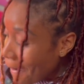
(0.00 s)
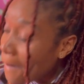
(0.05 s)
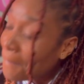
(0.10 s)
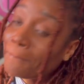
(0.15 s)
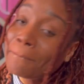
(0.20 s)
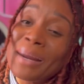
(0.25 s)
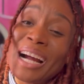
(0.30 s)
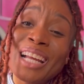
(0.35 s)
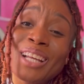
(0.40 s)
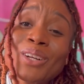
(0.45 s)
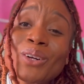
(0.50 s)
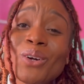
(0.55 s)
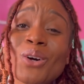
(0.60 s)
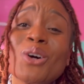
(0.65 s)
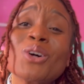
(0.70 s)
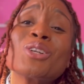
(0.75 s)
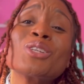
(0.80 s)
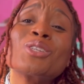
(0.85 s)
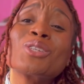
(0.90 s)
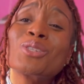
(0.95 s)

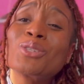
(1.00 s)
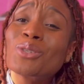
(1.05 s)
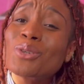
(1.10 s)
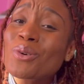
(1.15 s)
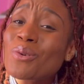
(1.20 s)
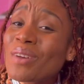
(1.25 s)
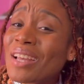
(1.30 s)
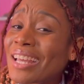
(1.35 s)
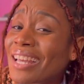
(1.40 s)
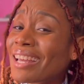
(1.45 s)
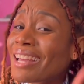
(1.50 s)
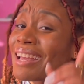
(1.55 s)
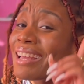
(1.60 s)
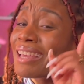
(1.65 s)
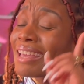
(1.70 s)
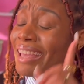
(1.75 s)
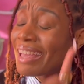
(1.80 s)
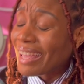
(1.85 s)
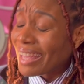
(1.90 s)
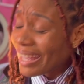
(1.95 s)
Michael suing
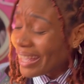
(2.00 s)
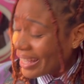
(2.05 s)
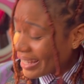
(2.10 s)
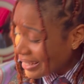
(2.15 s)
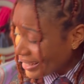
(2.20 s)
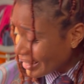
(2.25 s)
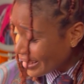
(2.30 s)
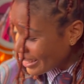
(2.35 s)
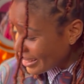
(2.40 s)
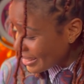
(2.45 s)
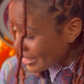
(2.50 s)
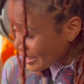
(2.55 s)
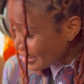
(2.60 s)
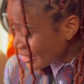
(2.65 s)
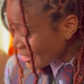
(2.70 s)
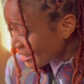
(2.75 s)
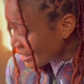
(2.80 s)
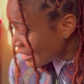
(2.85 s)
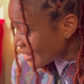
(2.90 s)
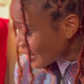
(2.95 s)

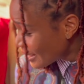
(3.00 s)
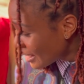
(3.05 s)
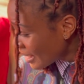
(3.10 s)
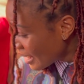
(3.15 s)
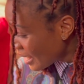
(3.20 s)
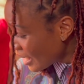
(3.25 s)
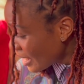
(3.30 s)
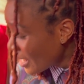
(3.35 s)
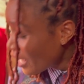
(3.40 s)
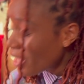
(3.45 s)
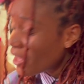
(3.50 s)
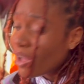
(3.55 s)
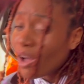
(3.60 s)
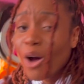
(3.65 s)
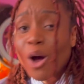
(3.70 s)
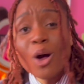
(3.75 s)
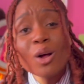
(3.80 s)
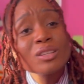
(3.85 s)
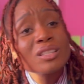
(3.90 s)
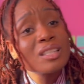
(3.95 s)
Candiace,
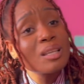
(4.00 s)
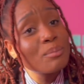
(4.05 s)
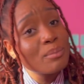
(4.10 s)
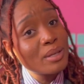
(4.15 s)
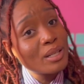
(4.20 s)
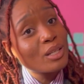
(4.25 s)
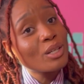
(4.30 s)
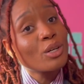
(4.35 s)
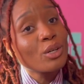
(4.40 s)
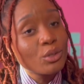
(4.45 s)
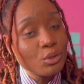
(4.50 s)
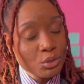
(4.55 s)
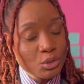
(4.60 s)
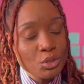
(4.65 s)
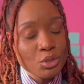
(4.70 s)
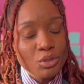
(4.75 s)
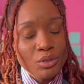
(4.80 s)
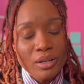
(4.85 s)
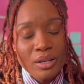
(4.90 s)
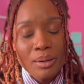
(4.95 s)
ultimate girls
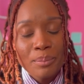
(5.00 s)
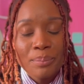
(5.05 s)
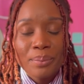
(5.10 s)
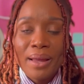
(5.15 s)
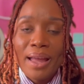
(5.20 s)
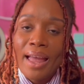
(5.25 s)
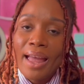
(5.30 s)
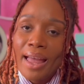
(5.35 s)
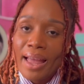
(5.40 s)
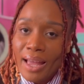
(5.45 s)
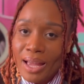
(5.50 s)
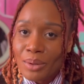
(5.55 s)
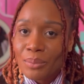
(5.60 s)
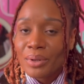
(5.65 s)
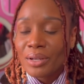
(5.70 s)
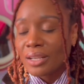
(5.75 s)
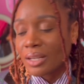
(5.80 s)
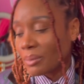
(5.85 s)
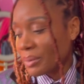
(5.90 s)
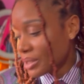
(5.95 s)
trip, and we're
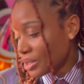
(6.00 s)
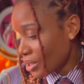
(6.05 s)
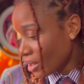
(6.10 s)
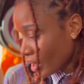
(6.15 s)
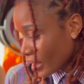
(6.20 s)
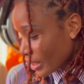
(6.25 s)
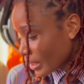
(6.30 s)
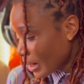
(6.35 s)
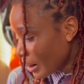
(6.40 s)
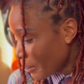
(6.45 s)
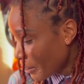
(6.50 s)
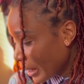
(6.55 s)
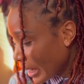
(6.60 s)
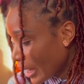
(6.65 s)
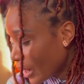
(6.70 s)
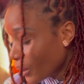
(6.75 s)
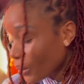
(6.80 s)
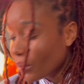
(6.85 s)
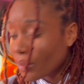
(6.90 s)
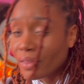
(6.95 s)
going to be talking
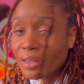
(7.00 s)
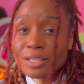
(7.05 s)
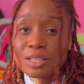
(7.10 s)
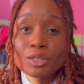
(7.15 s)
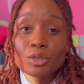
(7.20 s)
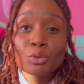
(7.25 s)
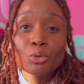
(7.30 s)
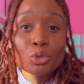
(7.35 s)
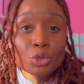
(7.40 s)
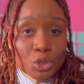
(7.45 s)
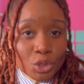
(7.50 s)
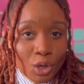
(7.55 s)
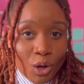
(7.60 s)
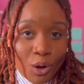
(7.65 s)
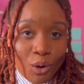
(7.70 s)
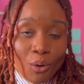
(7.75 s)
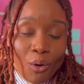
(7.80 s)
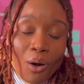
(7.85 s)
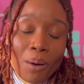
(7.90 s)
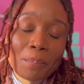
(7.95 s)
about this new
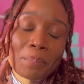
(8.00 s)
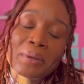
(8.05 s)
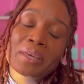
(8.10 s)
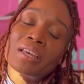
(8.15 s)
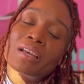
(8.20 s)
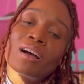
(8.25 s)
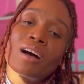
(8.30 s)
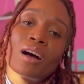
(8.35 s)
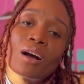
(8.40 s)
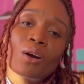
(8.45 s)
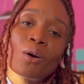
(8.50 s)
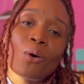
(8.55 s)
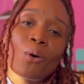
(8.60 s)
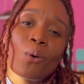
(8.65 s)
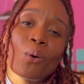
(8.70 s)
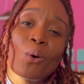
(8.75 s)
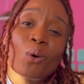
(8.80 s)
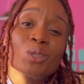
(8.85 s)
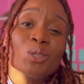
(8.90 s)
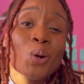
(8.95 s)
show on Peacock
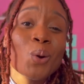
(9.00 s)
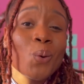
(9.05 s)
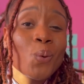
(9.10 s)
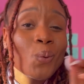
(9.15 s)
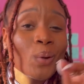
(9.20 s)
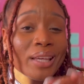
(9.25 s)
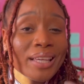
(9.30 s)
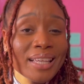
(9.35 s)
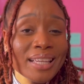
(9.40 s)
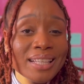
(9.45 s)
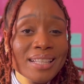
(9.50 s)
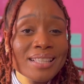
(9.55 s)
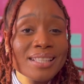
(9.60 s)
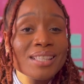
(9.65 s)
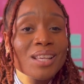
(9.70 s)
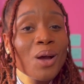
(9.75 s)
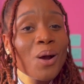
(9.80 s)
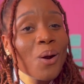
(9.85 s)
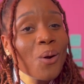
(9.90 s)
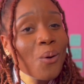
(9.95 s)
called Queen's
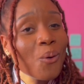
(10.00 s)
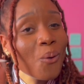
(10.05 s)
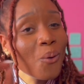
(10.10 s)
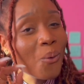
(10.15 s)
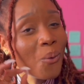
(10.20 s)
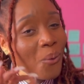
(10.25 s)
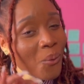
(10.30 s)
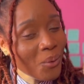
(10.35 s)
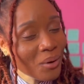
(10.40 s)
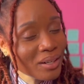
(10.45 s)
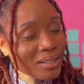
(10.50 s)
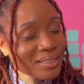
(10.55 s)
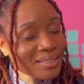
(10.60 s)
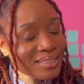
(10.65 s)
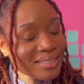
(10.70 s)
Court.